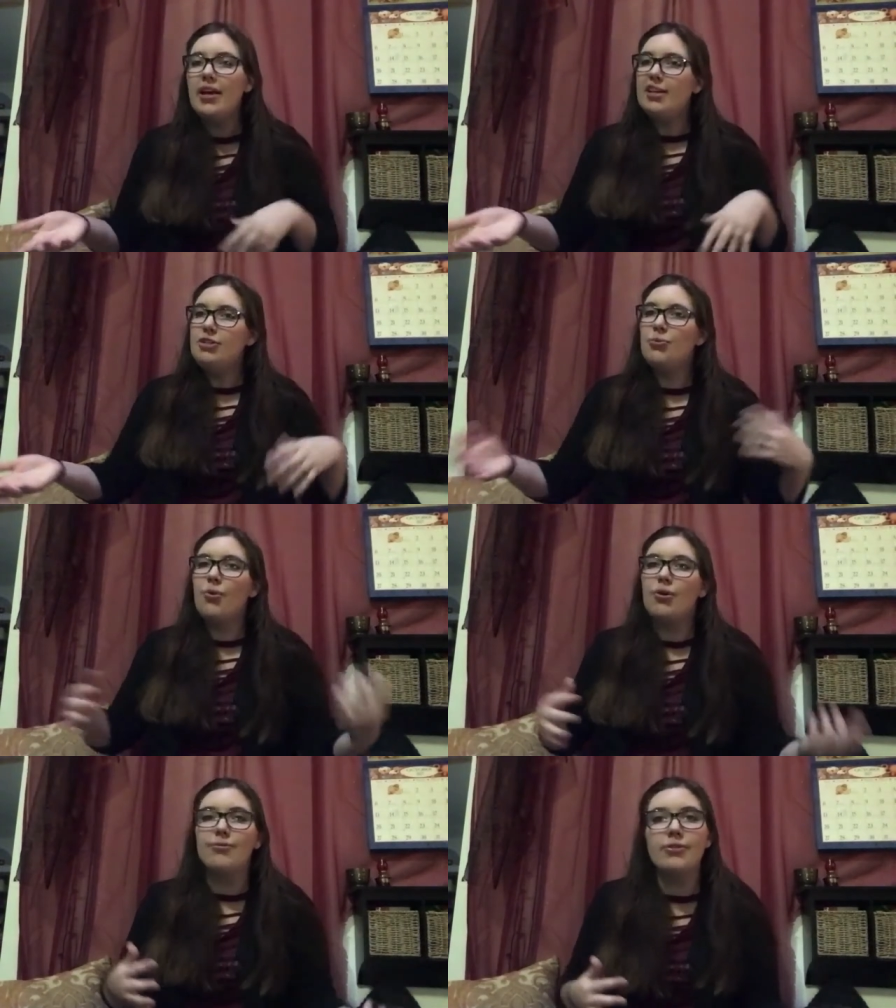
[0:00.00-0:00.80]
a
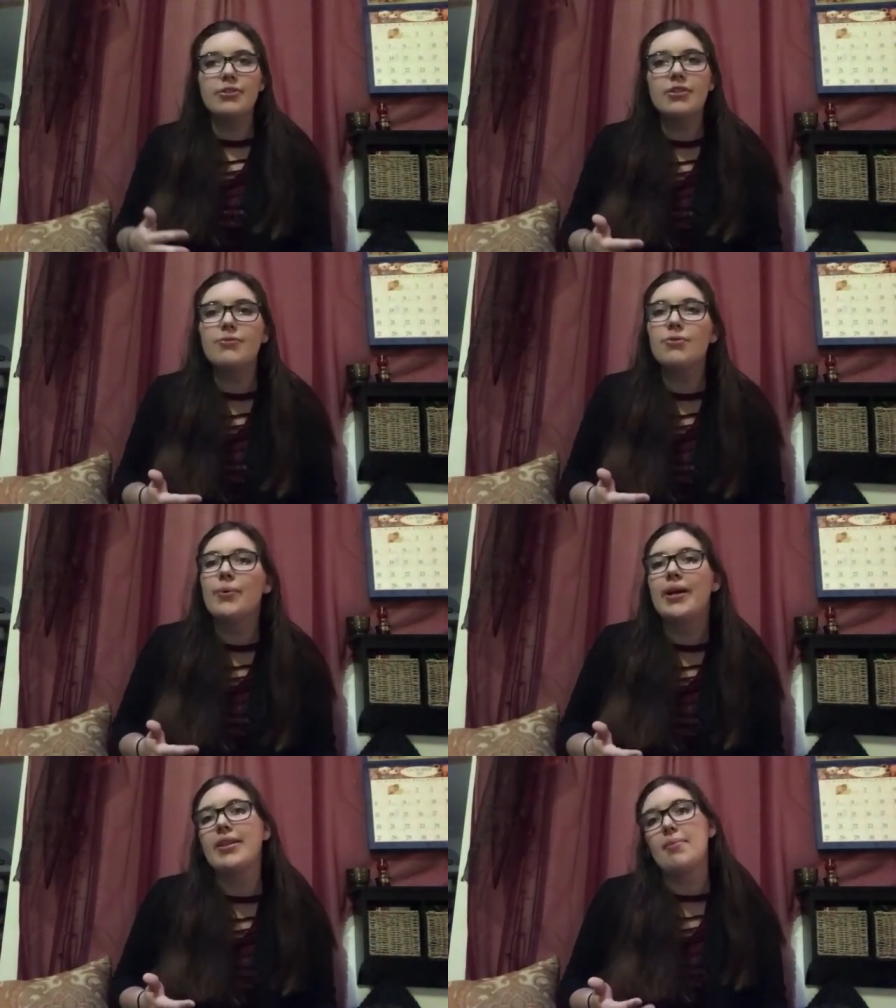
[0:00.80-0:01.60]
drawer for
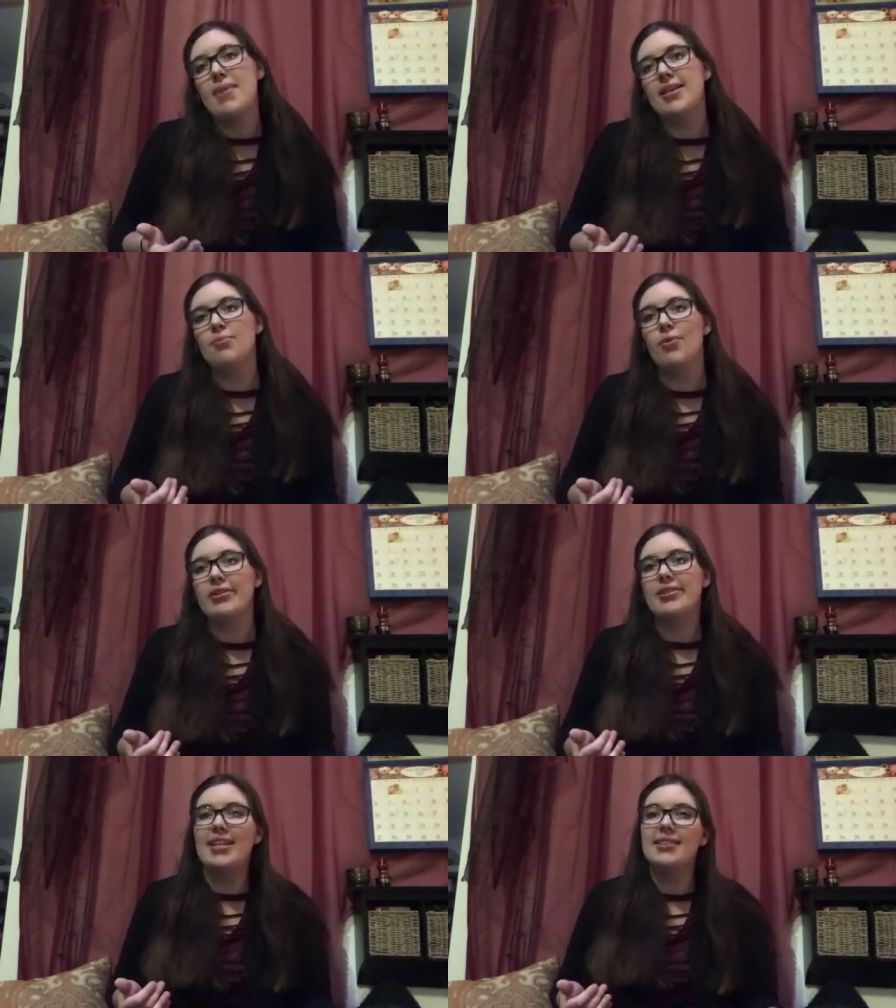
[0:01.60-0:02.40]
silverware that makes more
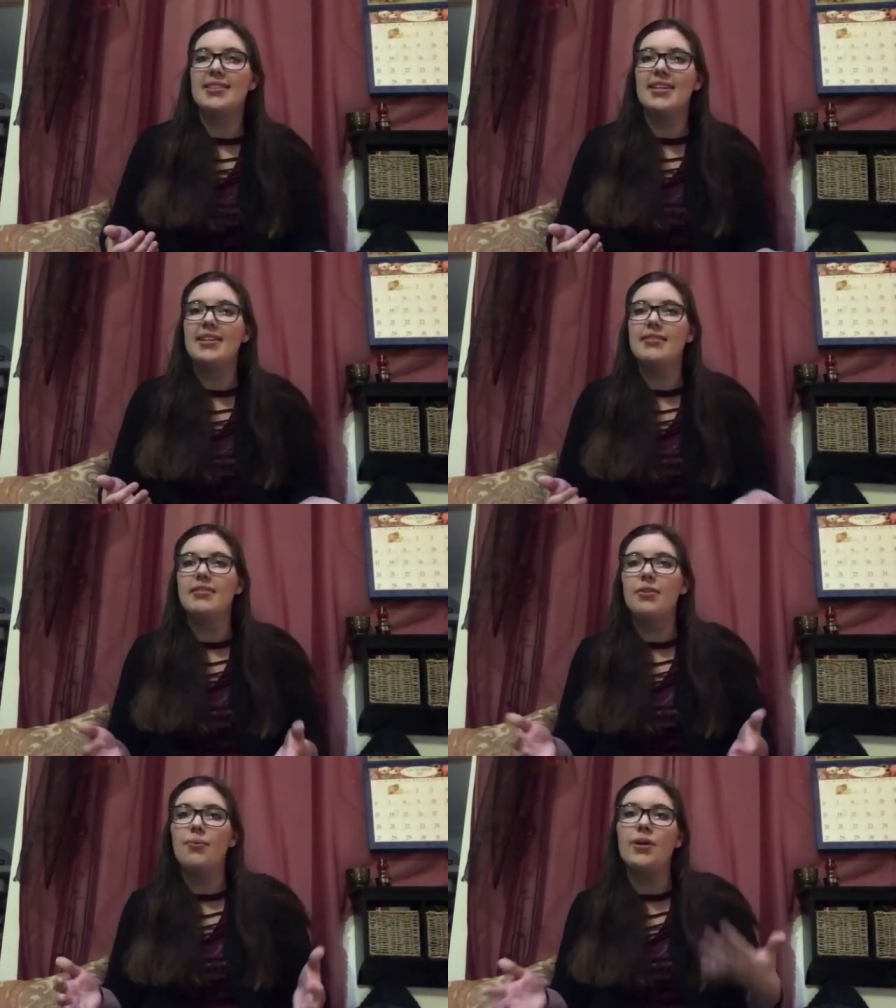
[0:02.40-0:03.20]
sense than
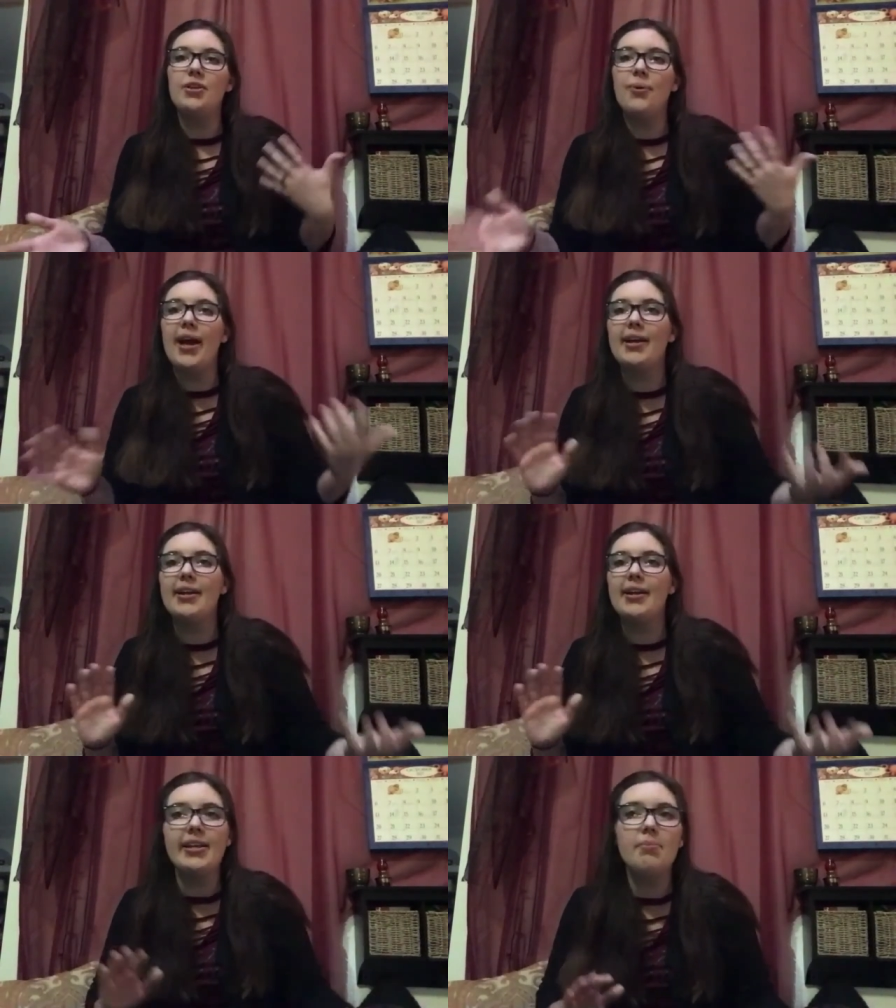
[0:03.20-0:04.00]
the one you had
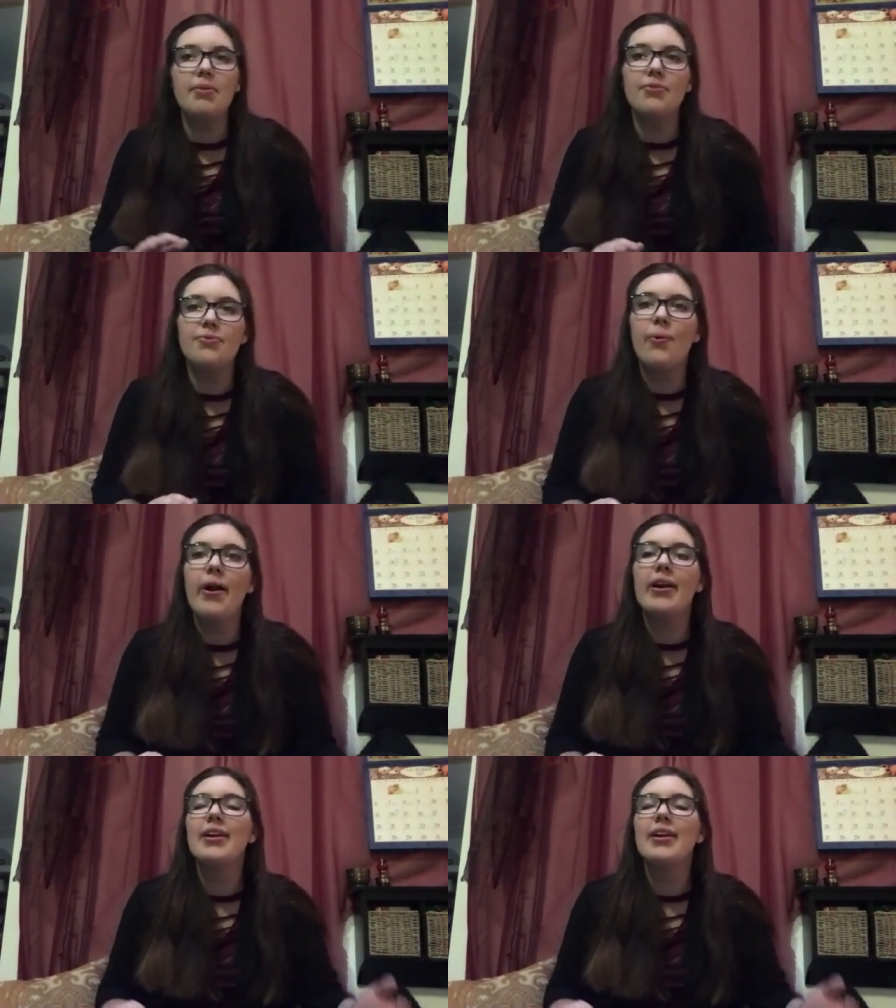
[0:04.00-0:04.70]
it in before.